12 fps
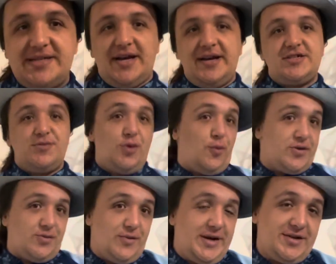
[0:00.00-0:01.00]
tight So I put
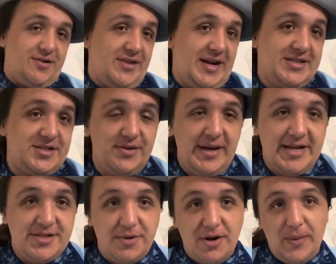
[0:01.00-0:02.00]
some weight on the last two
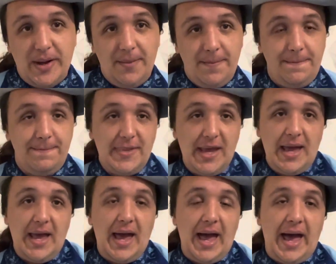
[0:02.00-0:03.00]
years, but oh well.
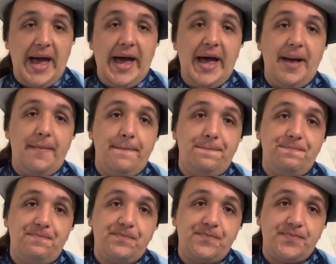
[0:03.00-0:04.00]
Um,
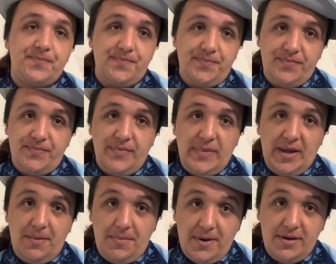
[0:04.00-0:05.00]

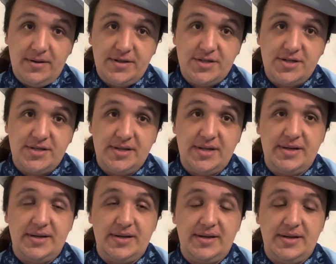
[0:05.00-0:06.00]
but
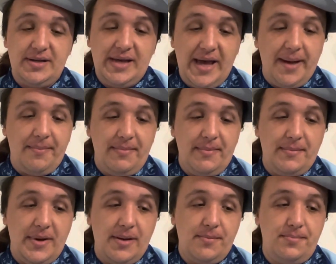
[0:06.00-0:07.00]
yeah,
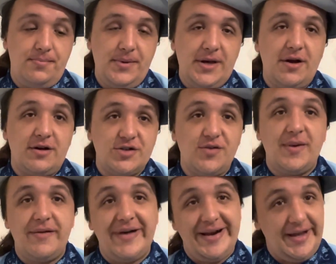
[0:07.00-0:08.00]
my, because of
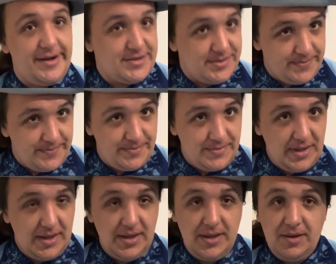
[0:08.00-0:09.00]
my values,
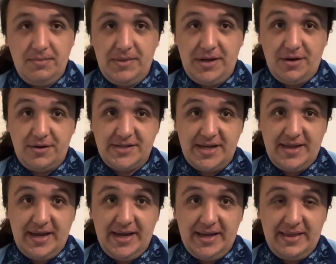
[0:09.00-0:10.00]
because I
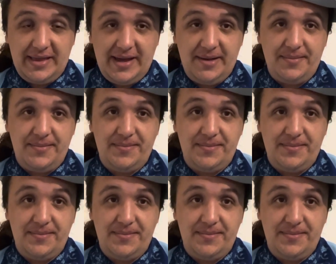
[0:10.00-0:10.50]
think that